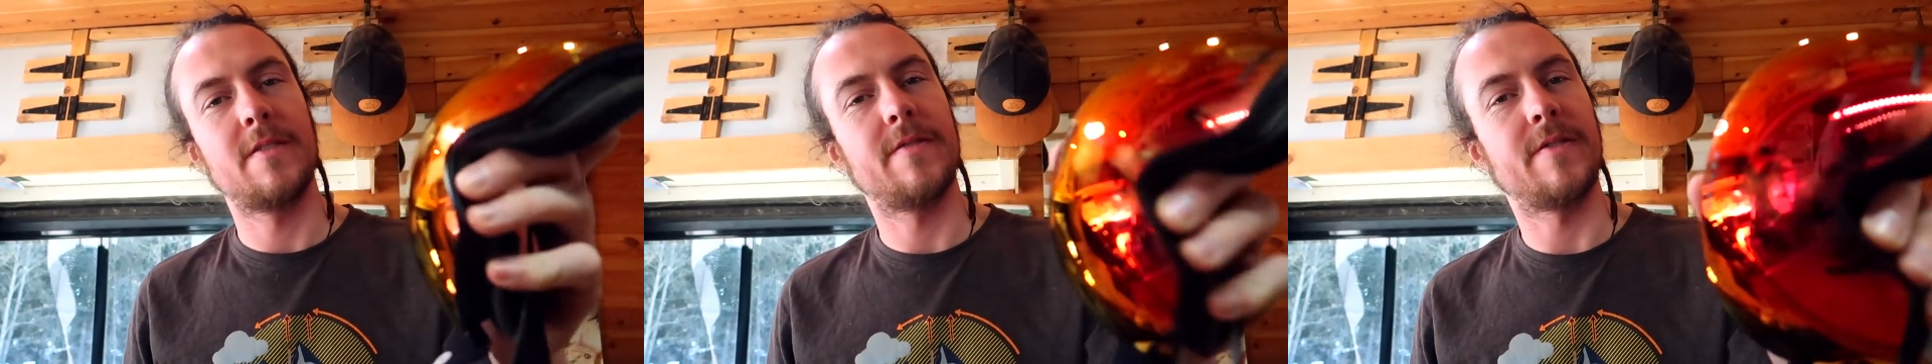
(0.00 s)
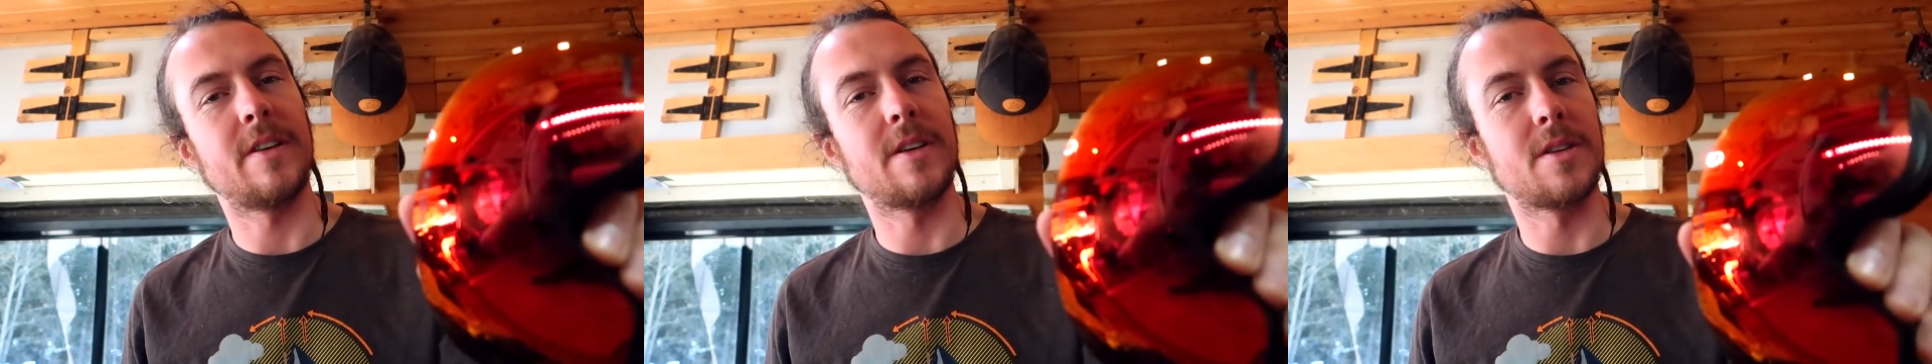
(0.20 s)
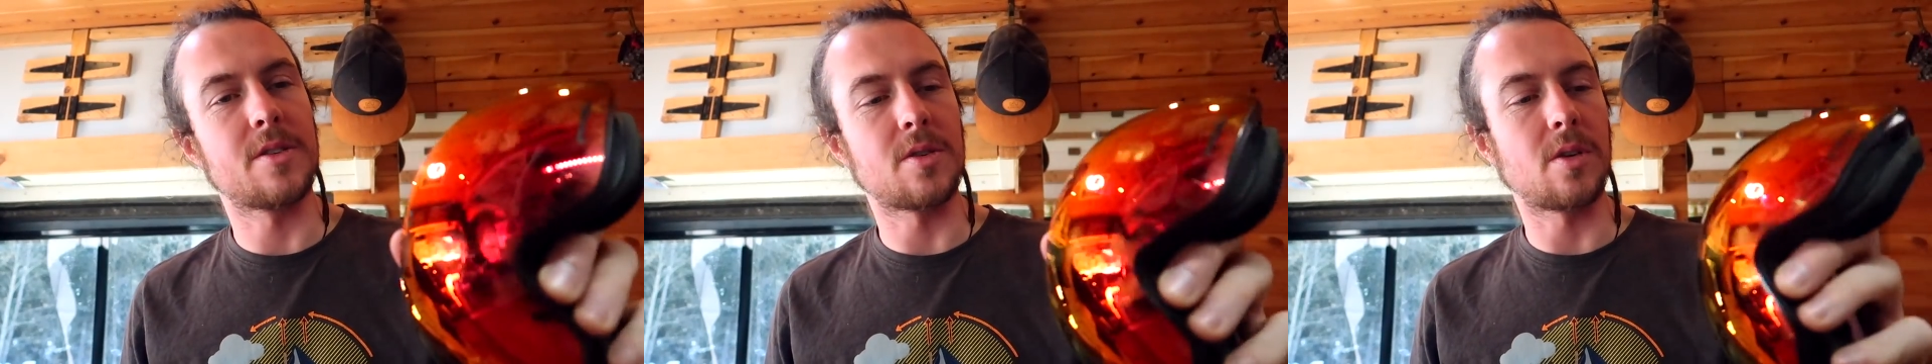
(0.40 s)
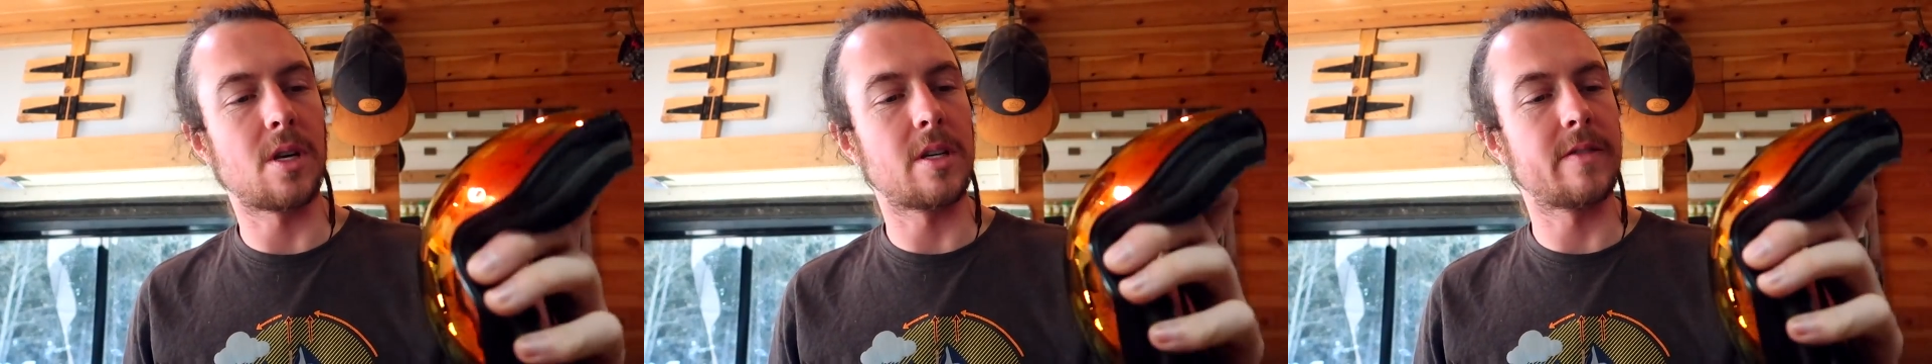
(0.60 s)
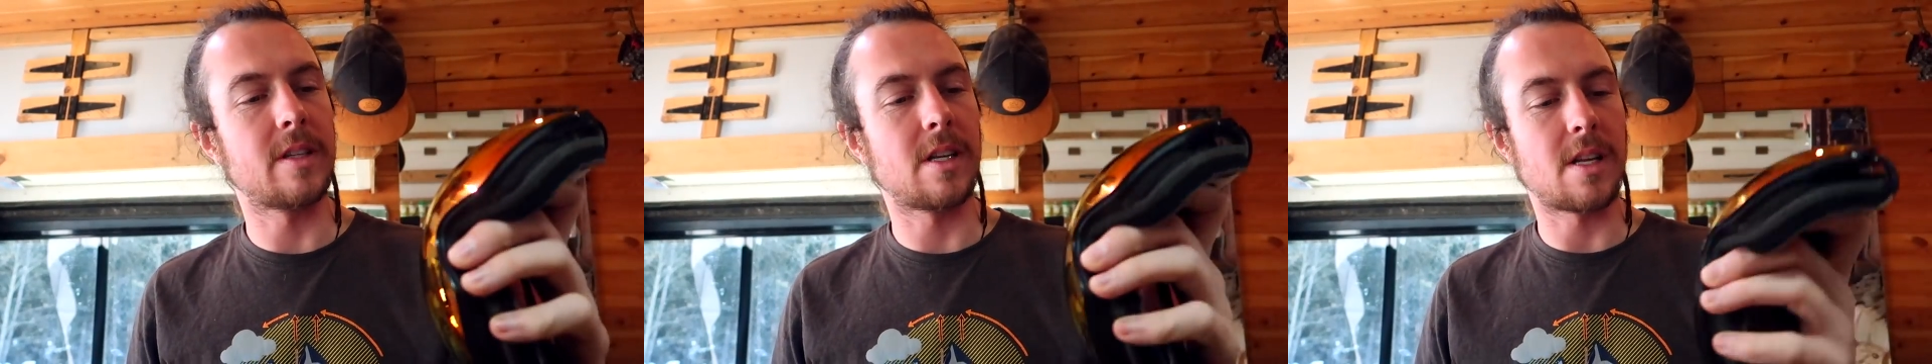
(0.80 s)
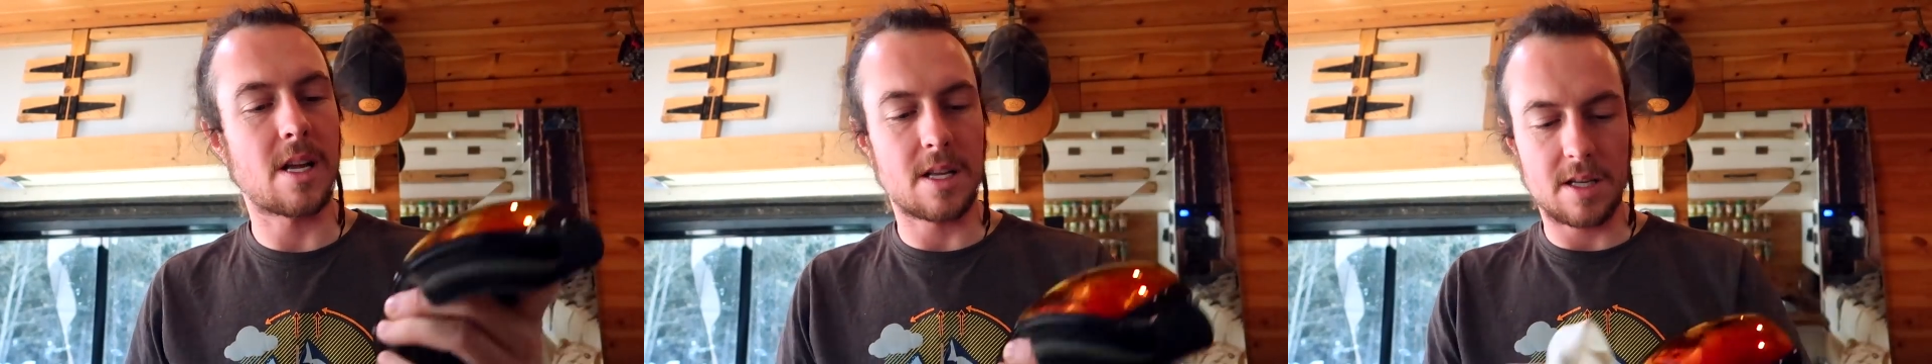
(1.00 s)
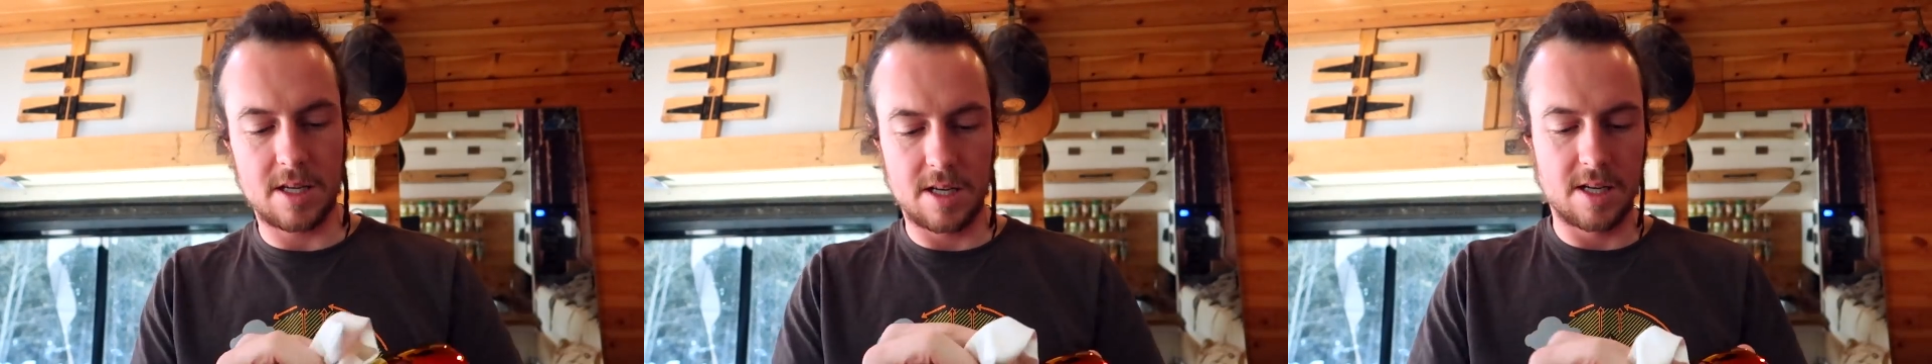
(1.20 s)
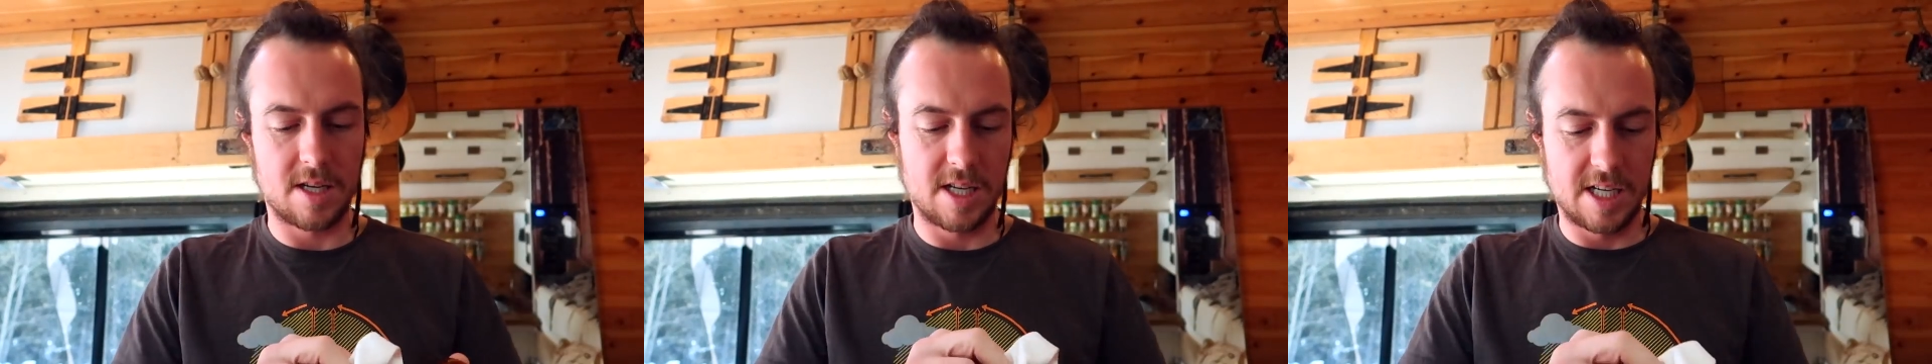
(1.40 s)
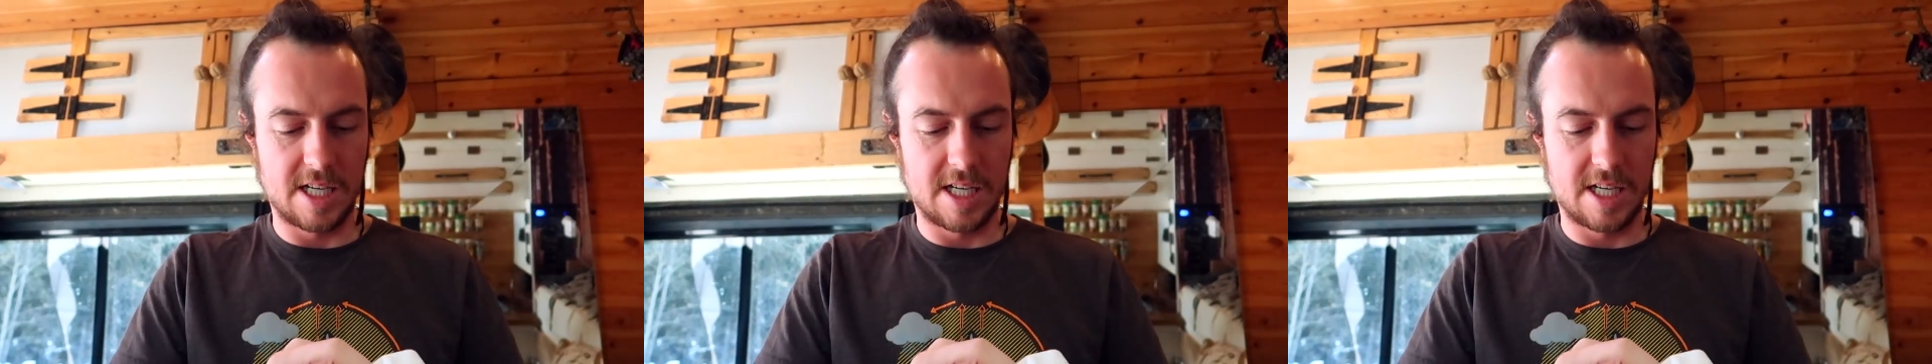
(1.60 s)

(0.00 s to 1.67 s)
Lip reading: fingers all over the lens.